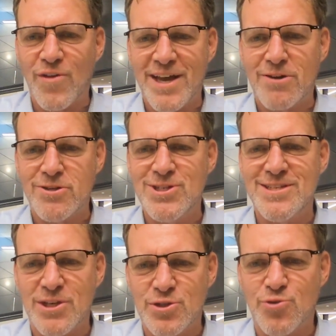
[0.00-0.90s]
the
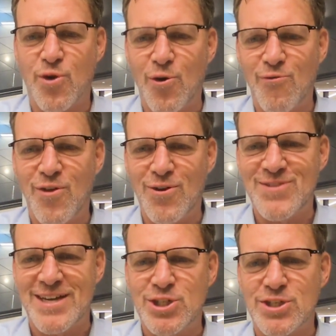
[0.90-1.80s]
energy that drove
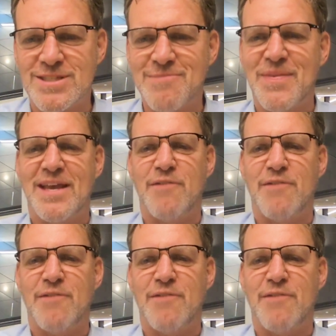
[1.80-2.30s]
those engines.